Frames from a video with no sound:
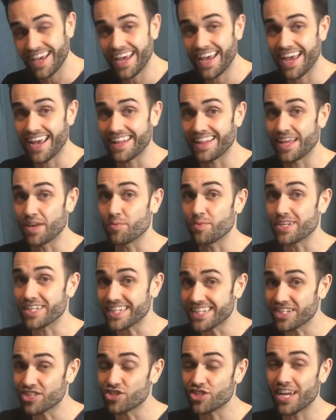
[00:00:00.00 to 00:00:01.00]
and then we
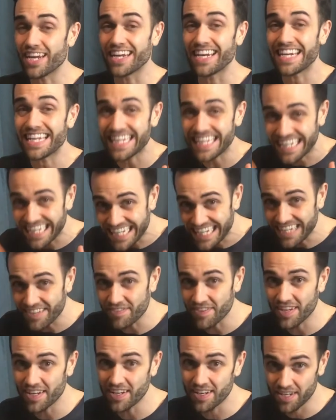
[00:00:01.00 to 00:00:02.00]
each get an
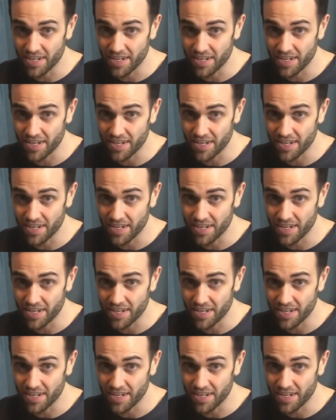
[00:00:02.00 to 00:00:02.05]
even